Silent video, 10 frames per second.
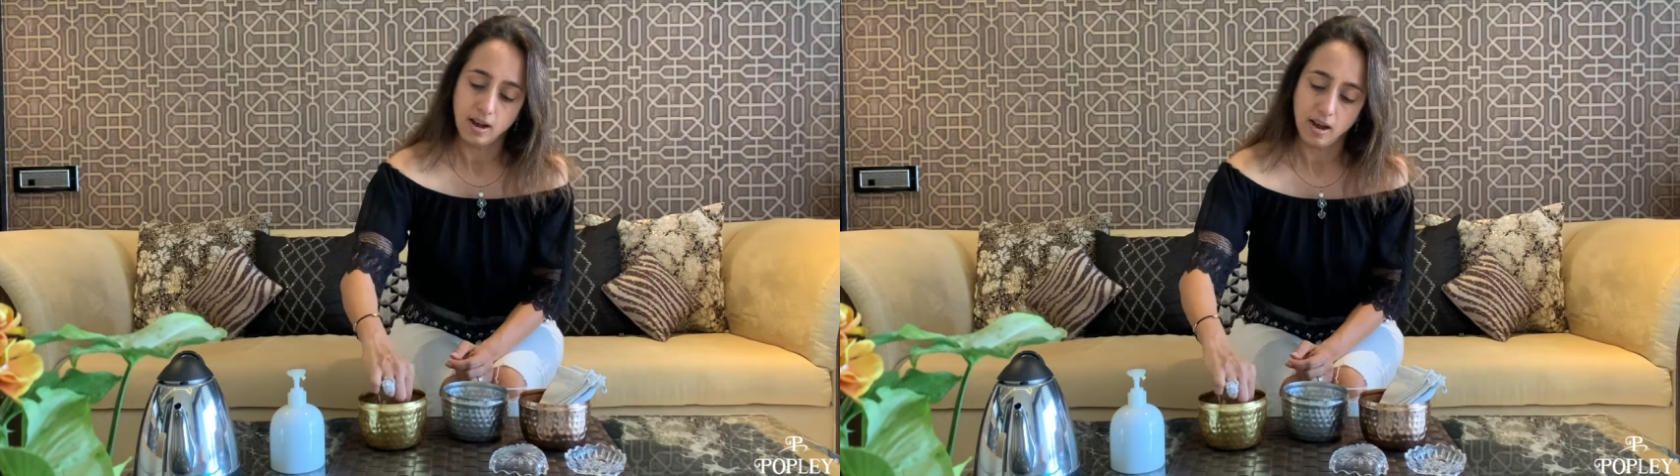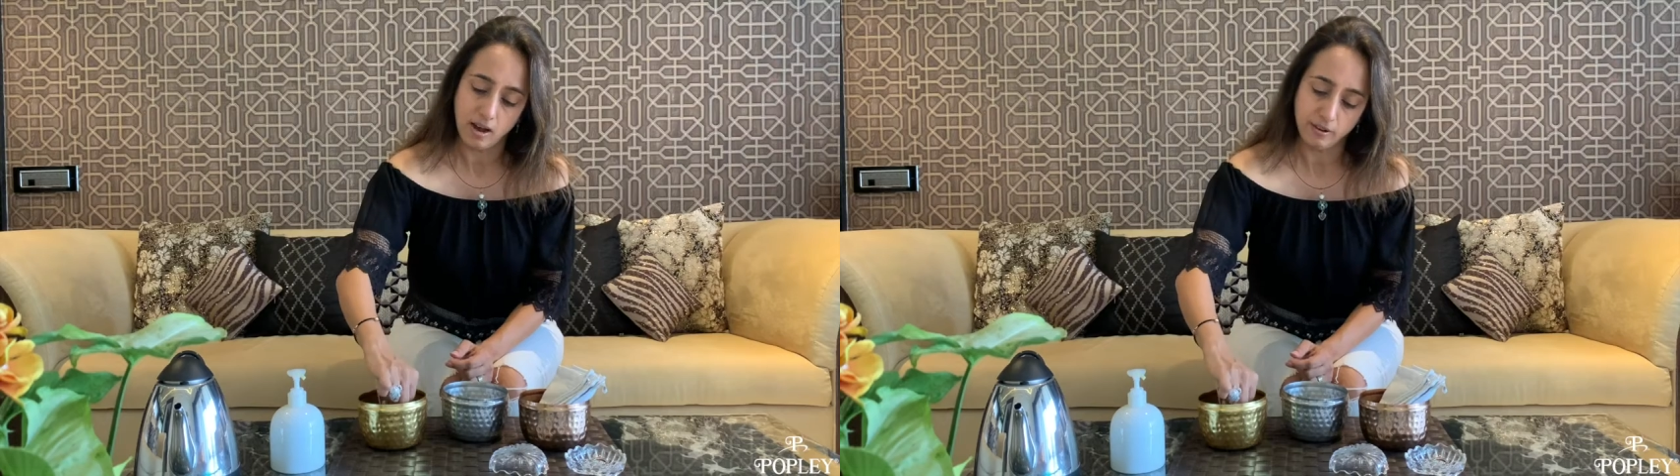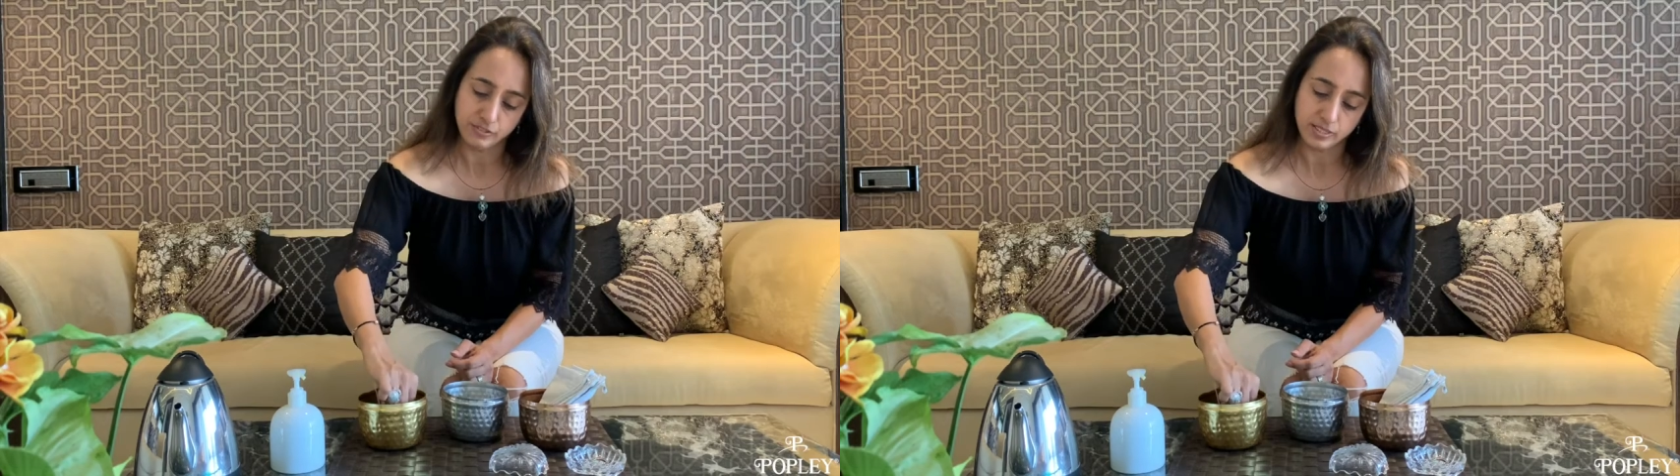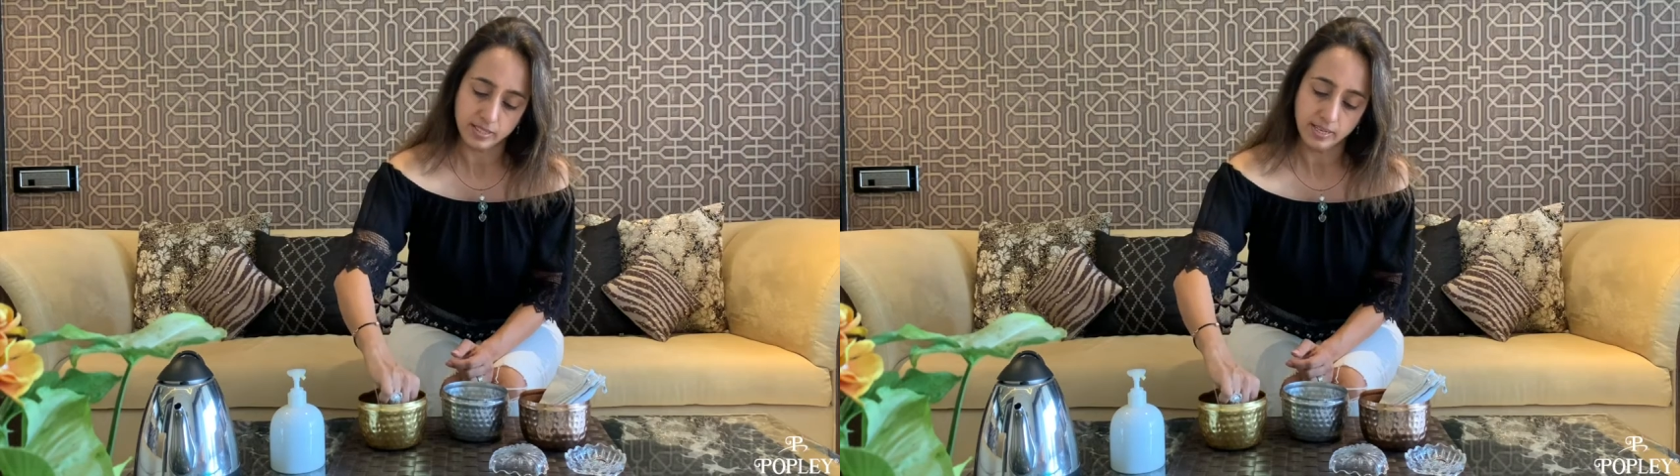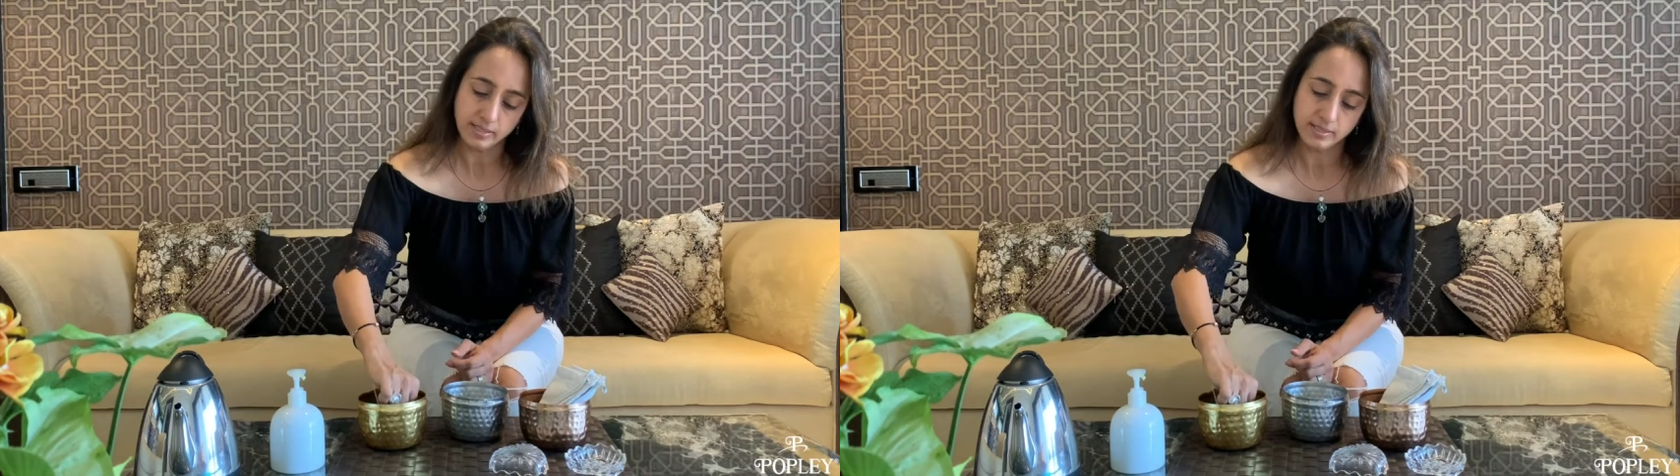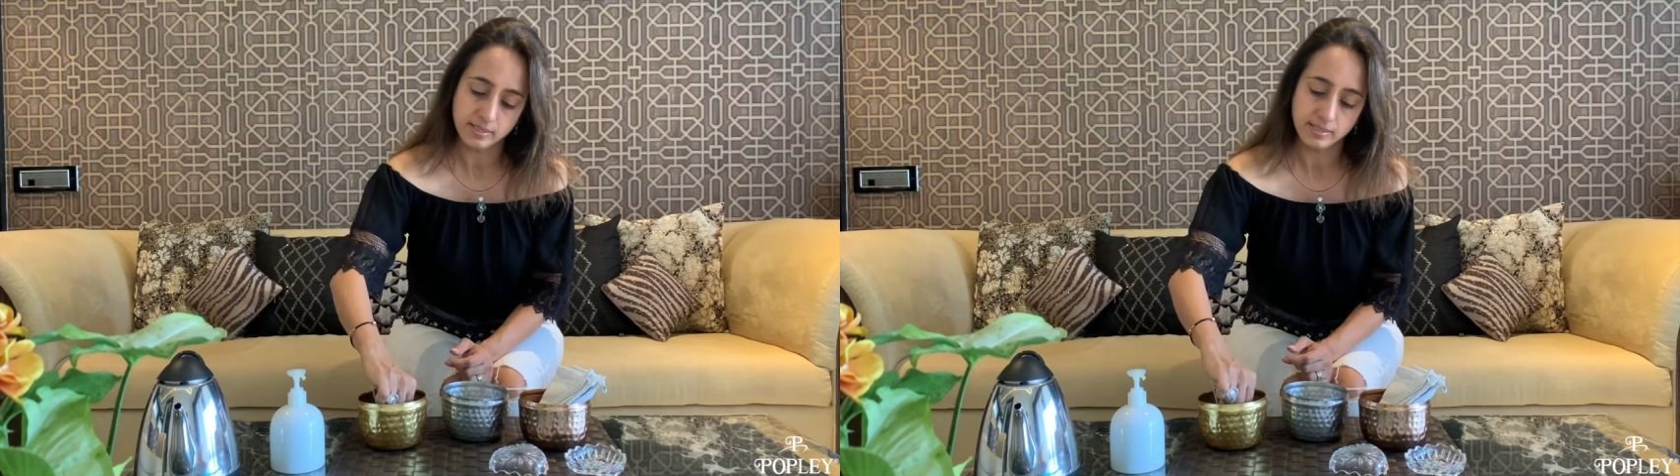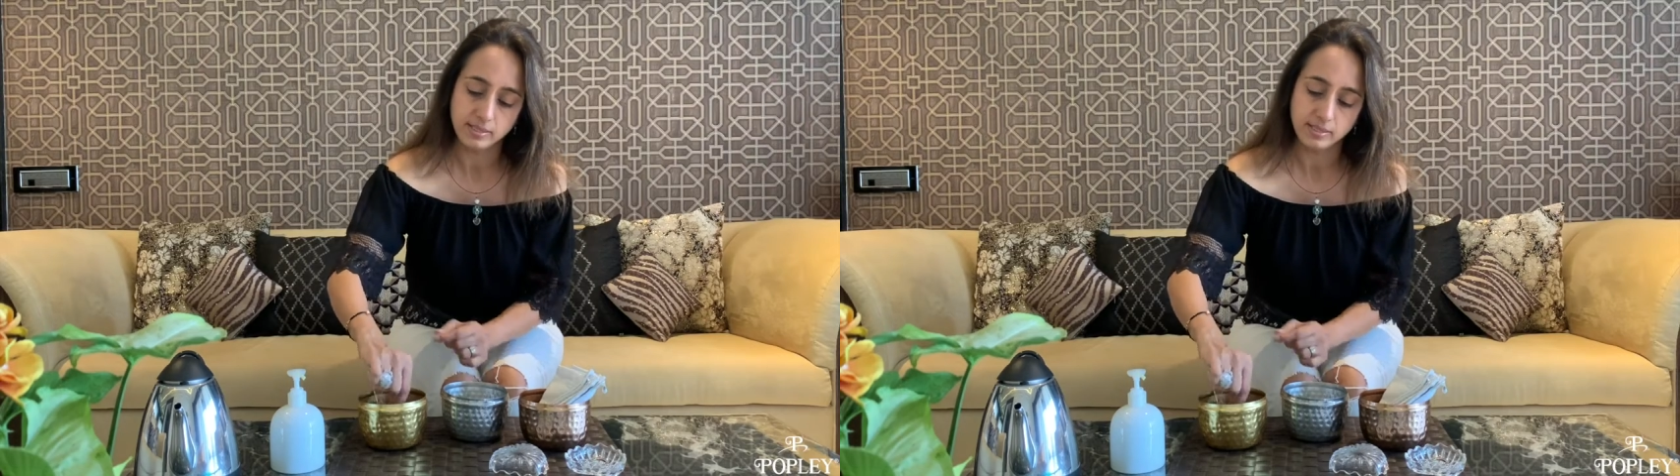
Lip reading: After that,